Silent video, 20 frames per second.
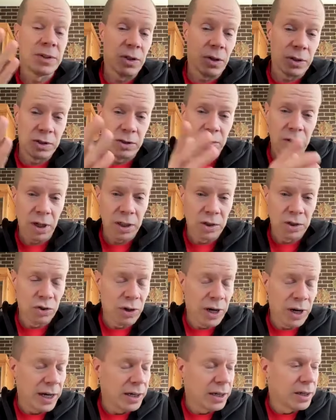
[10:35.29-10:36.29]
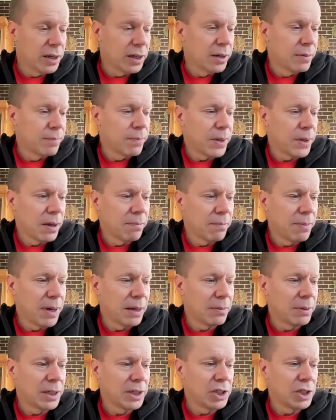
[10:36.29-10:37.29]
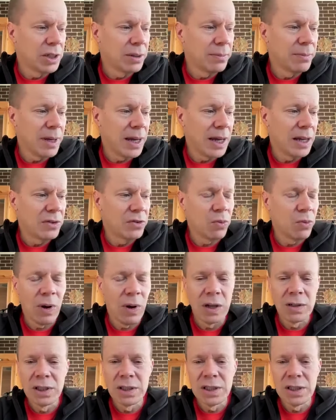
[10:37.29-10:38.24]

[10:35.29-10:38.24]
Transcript: So I train at a public gym as well,